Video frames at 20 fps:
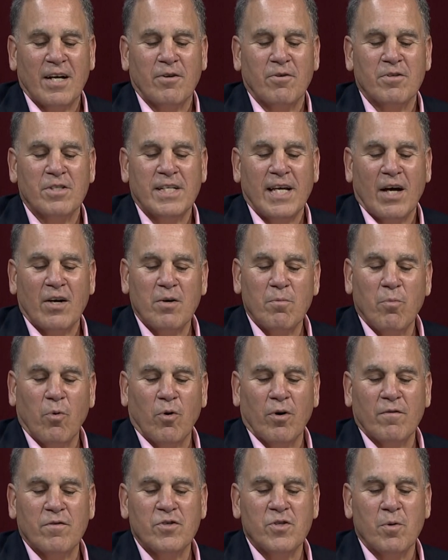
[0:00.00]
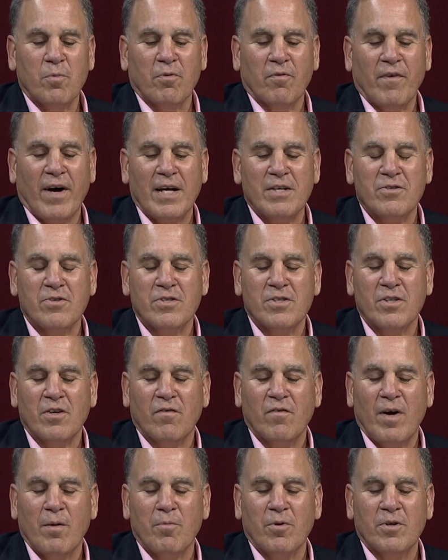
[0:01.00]
Cruz County Board of Supervisors in
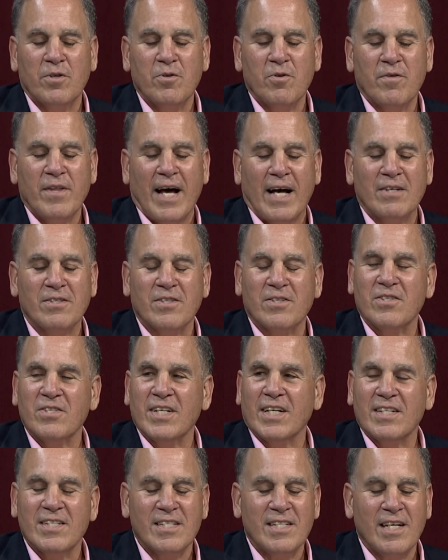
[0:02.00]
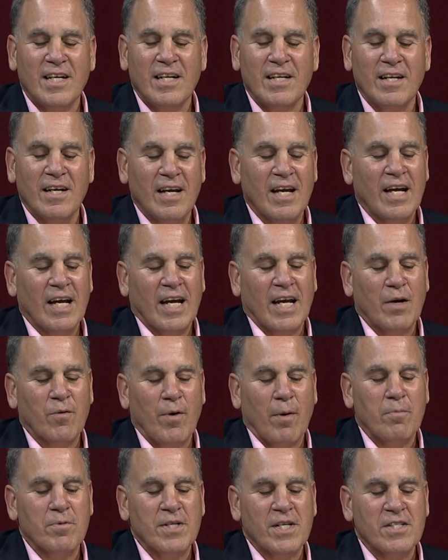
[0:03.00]
November 2016. He
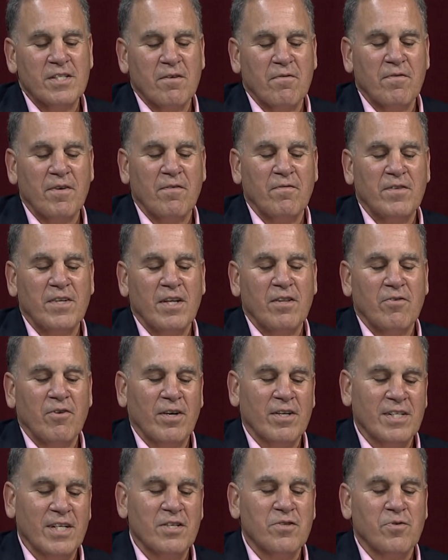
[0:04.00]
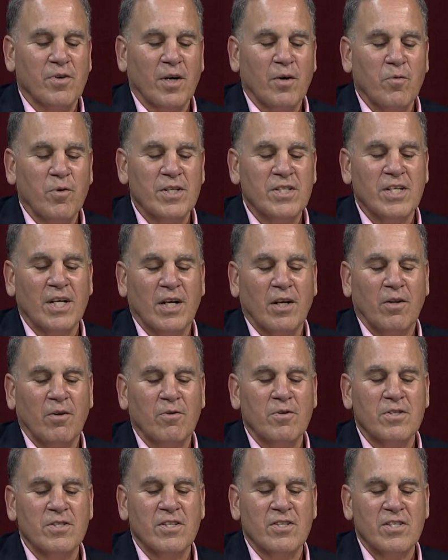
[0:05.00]
represents the 5th District, which
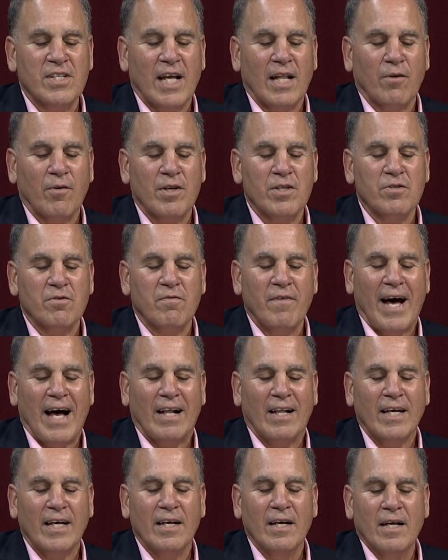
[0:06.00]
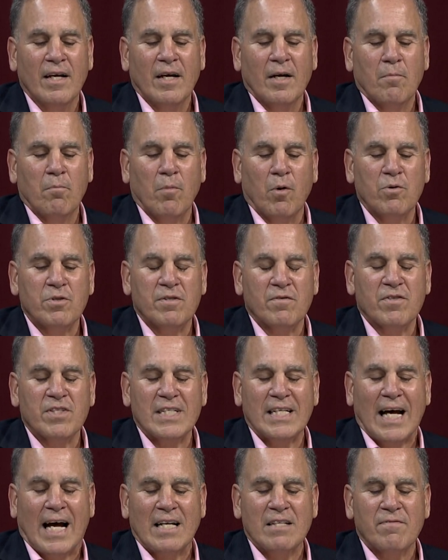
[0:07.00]
includes the San Lorenzo Valley, most of
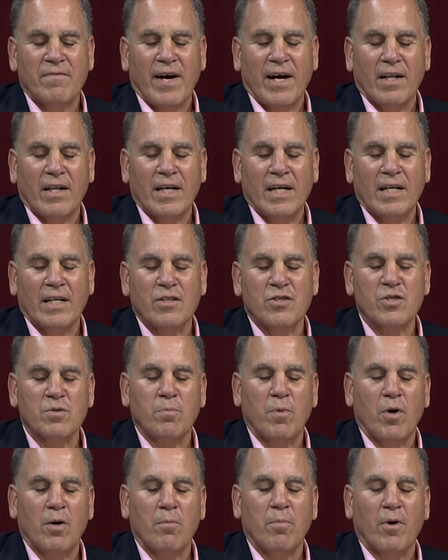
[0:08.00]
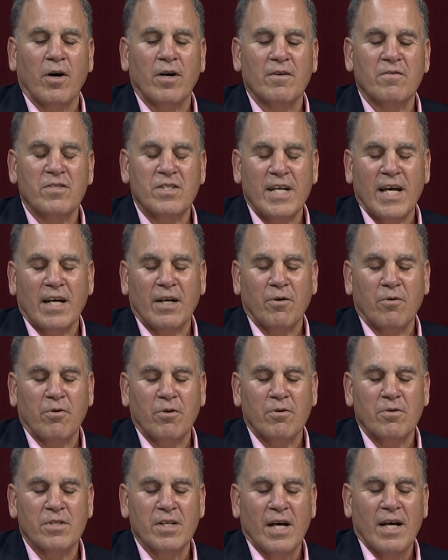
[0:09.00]
Scotts Valley, and a small part of Santa
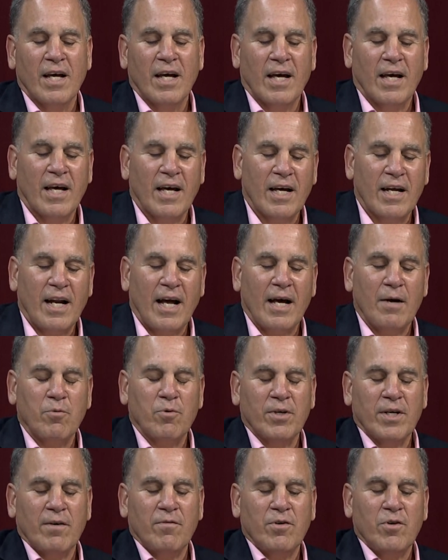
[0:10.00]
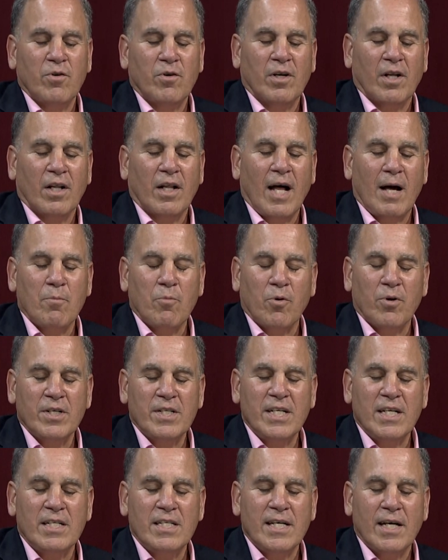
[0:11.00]
Cruz. And I will give you a lot more
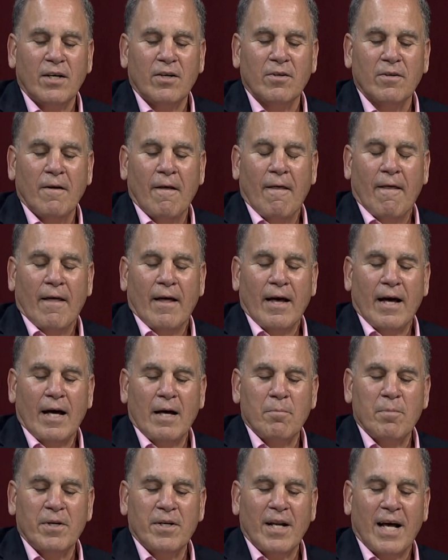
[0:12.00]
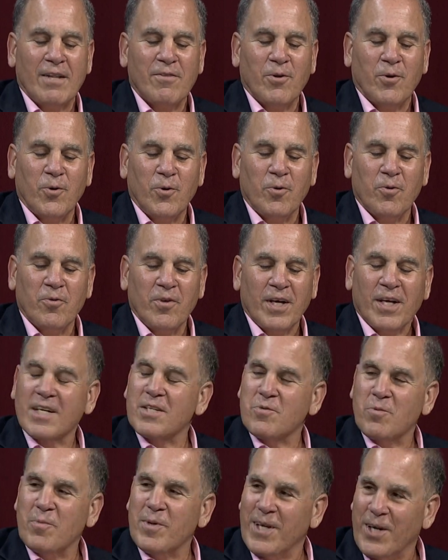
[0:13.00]
detail, but not the whole thing,
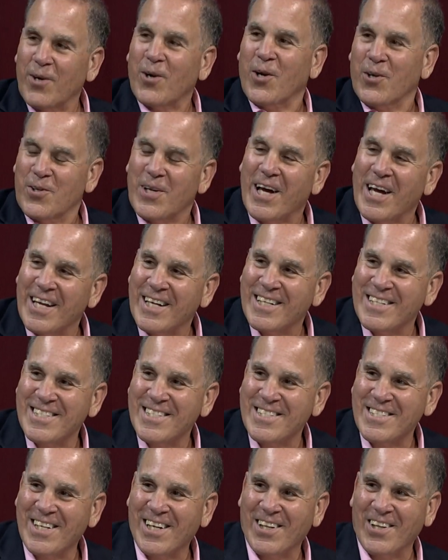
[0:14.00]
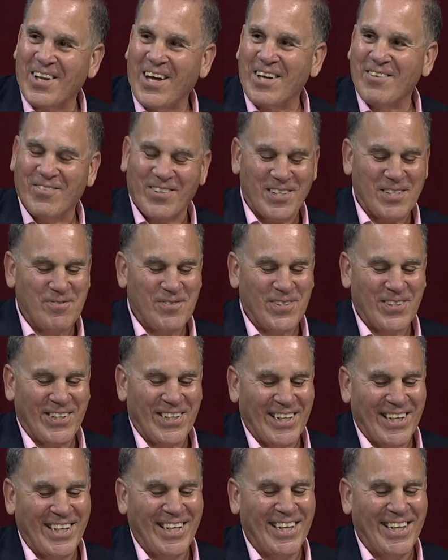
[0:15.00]
because we'll be here all night, because he's done a lot for the community.